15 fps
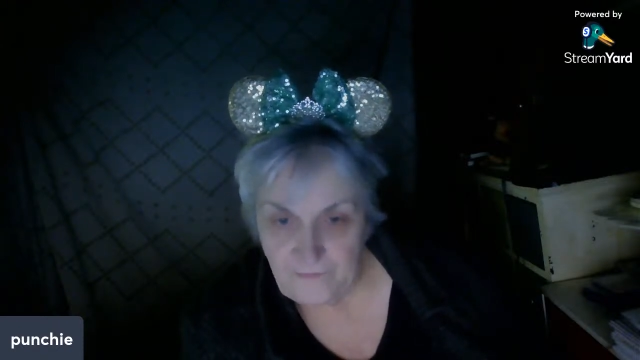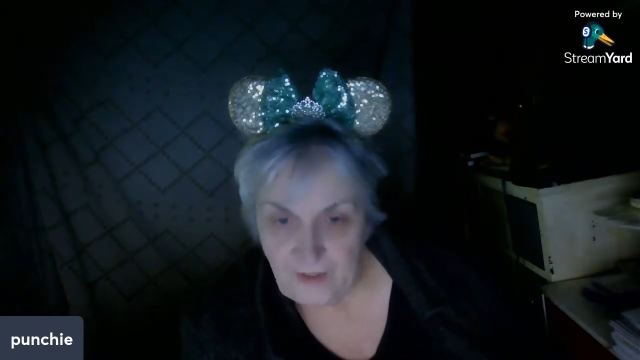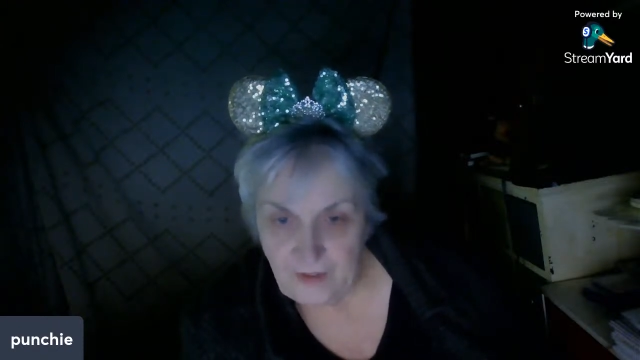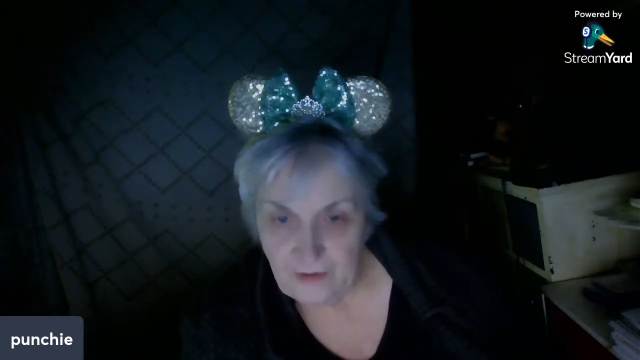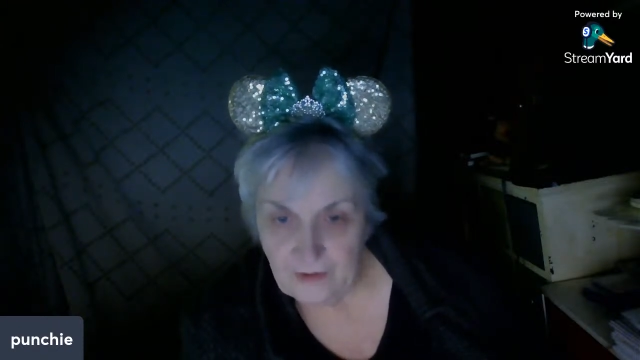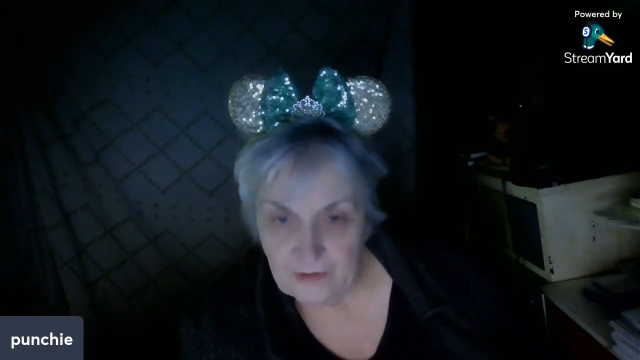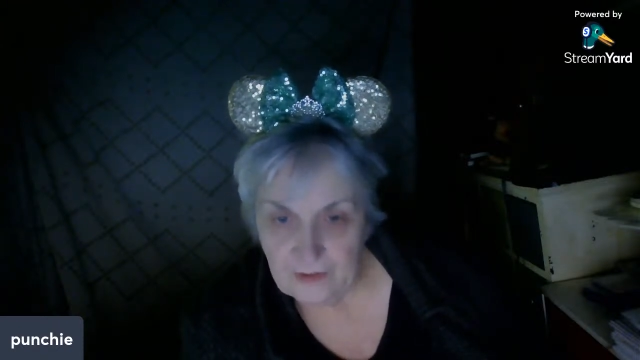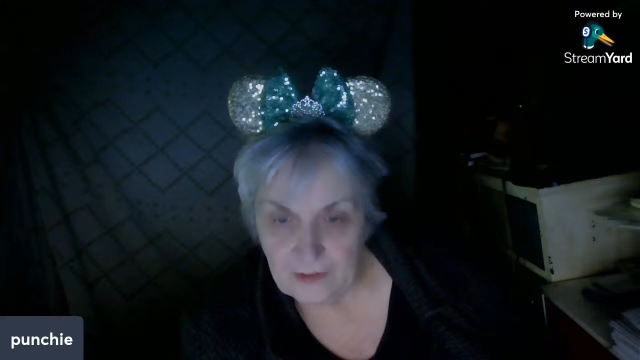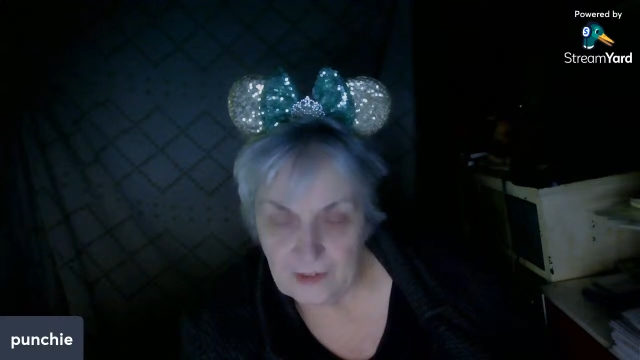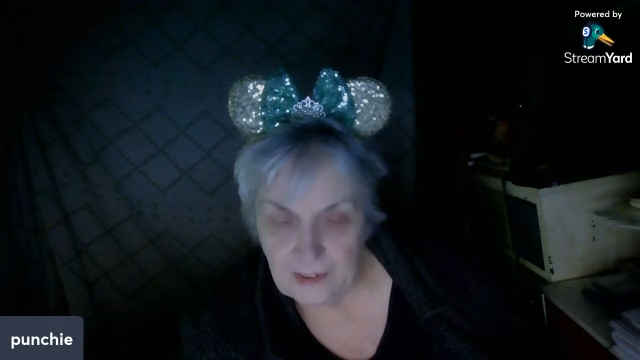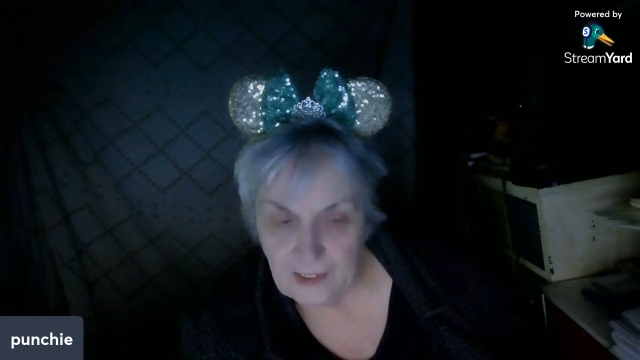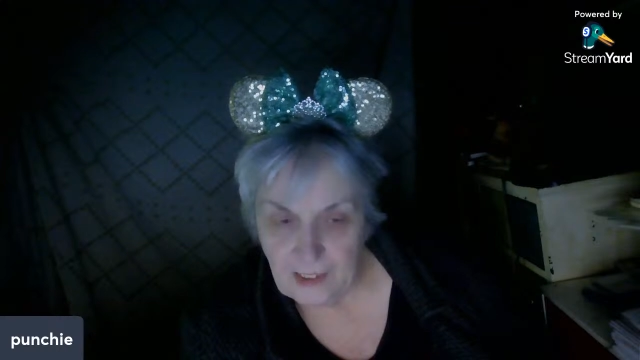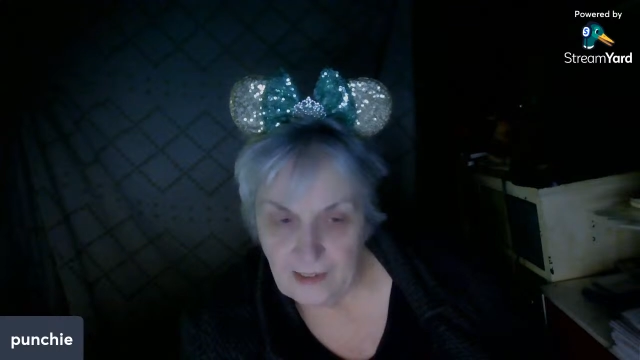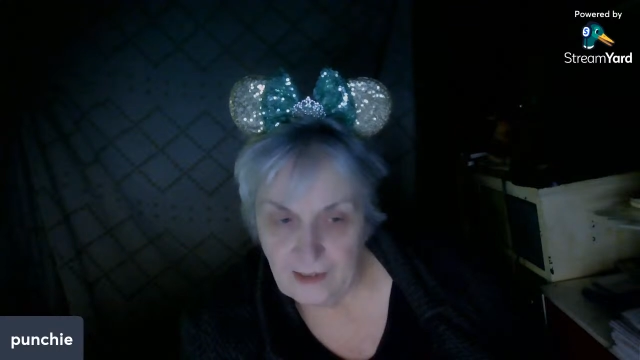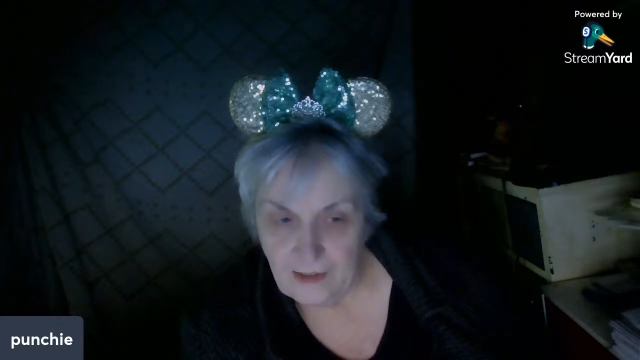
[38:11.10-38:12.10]
Oh,
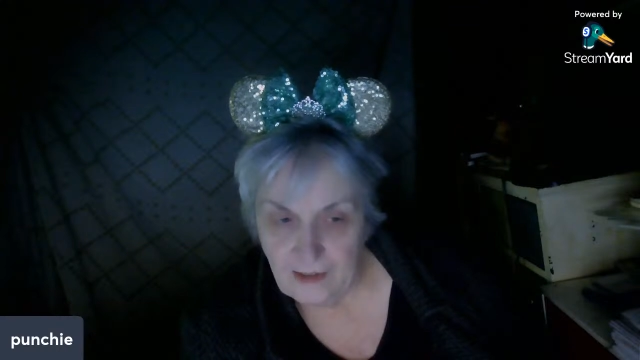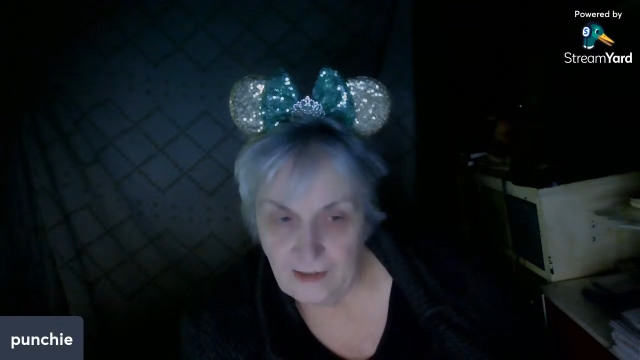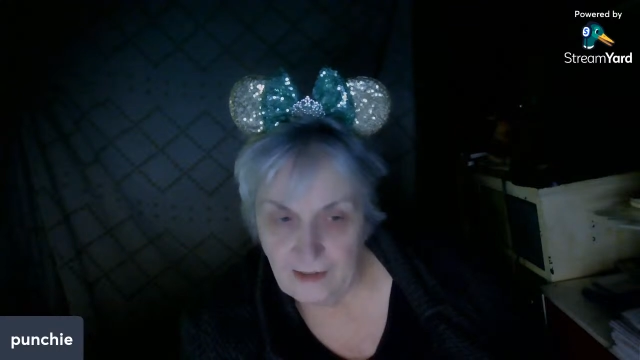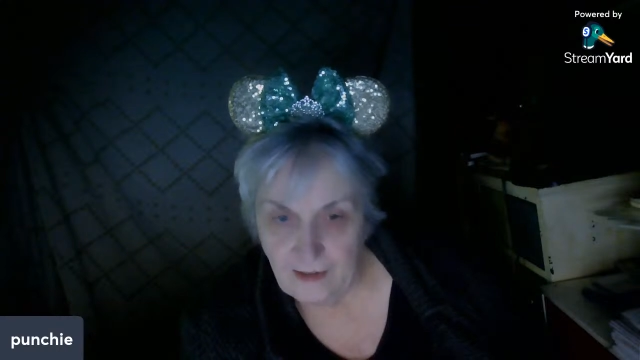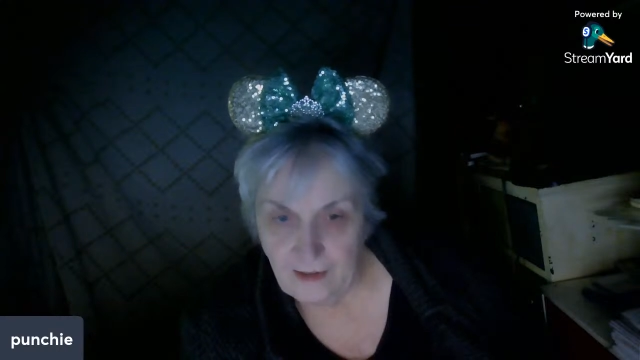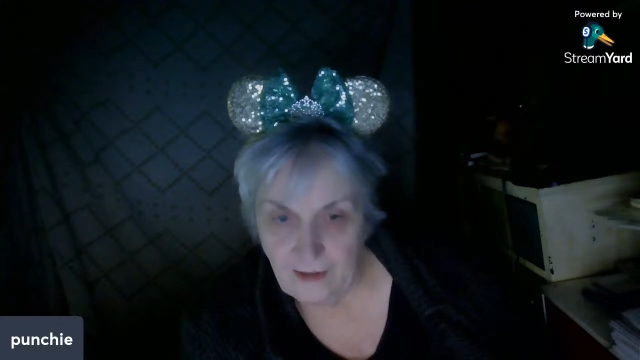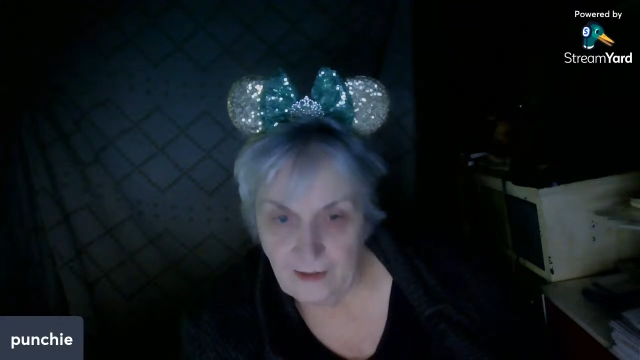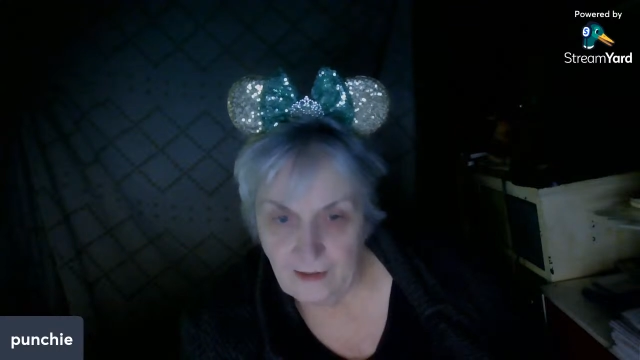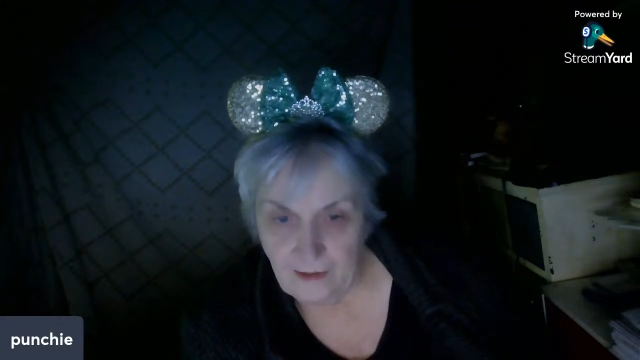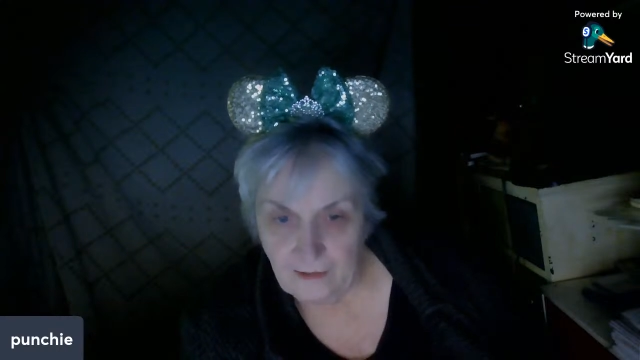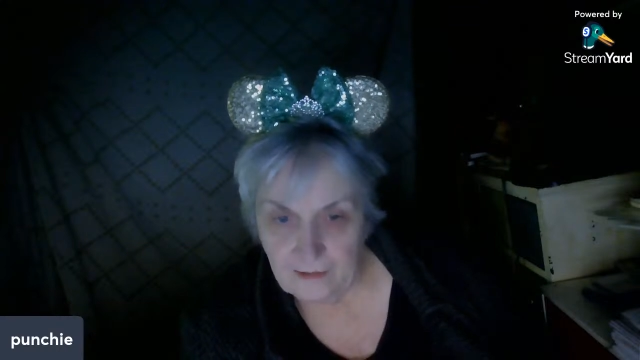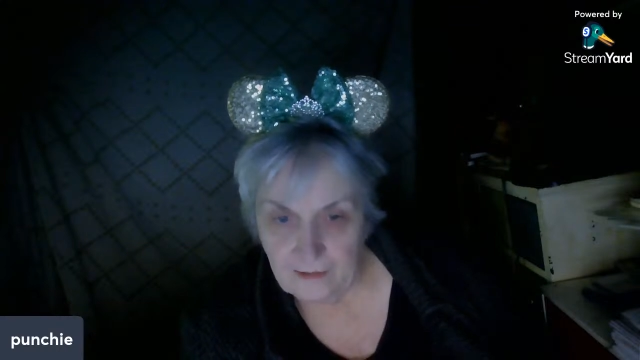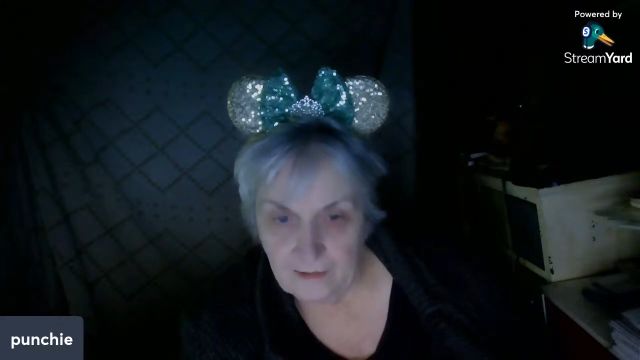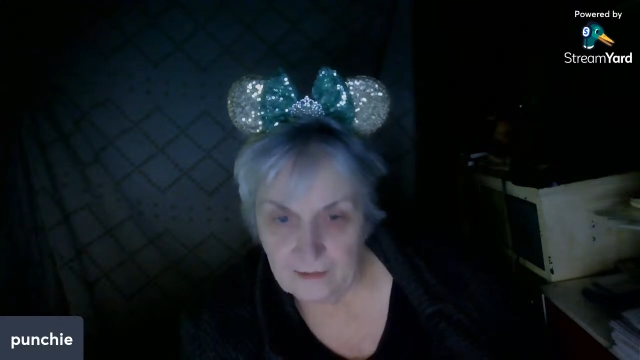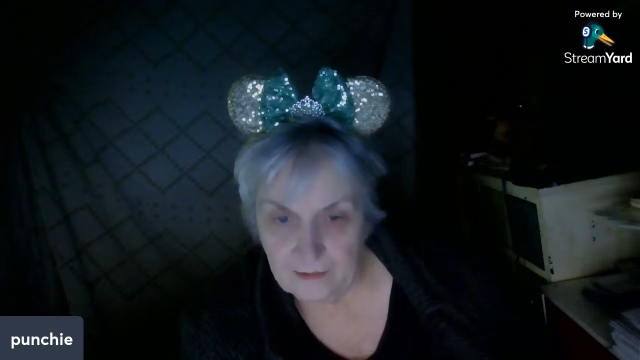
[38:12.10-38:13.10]

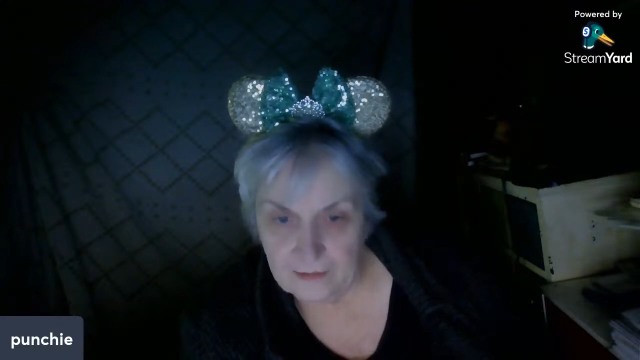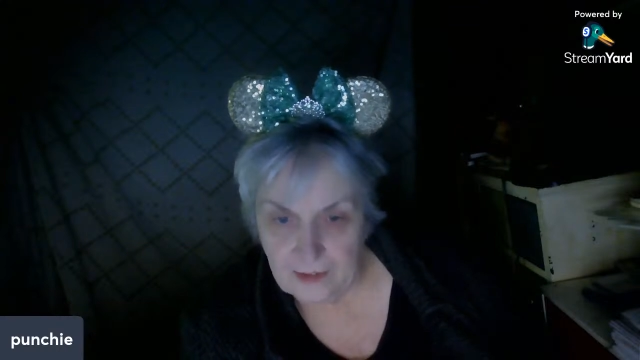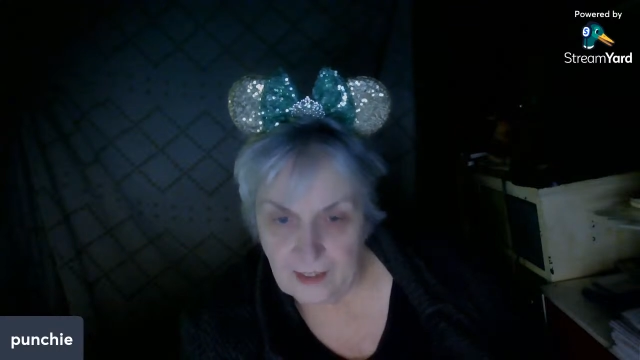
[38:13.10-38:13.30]
there's a